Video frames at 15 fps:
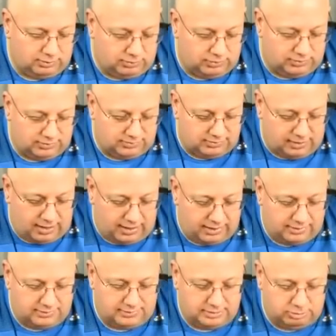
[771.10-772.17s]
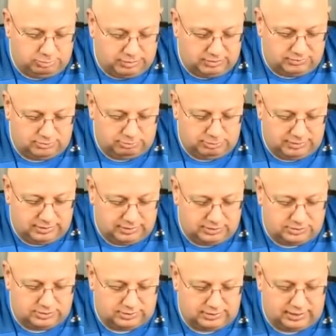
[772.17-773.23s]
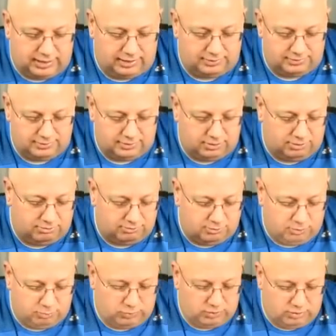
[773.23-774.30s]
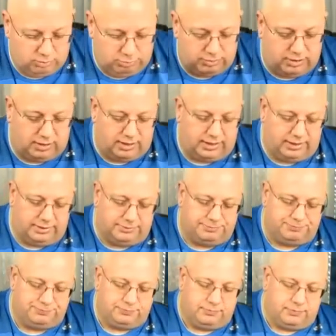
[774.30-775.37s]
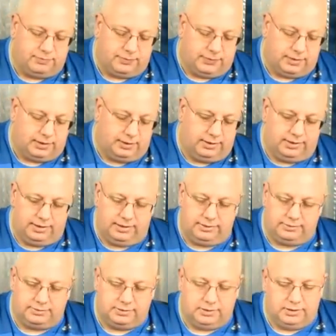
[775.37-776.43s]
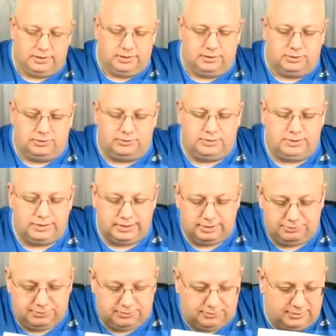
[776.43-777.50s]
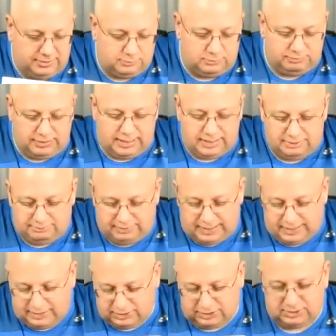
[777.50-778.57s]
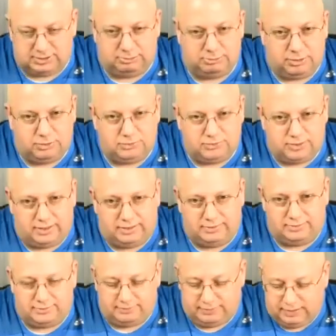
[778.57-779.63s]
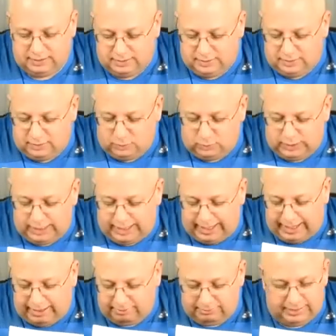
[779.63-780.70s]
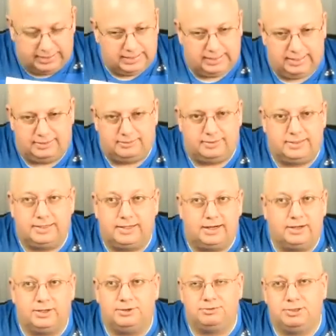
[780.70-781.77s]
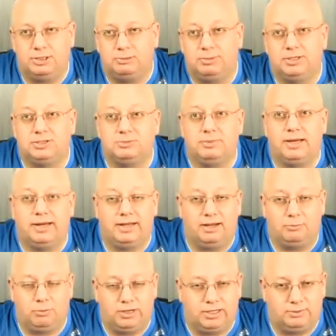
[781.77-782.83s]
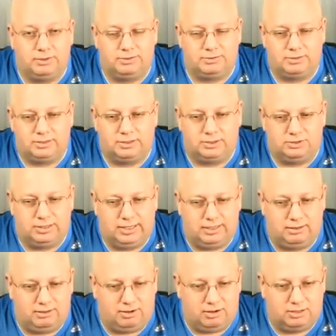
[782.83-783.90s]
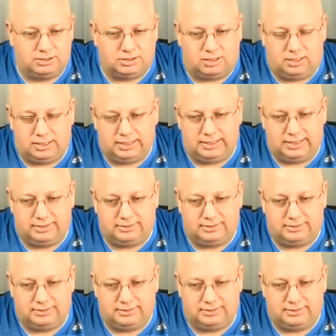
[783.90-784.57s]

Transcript: with the size and the pixel pitch and the SNR firmware applied. Okay? You see the difference here? We've got advantages on both sides. We have like an antenna. I don't know if you know much about ham radio antenna. You got a large honking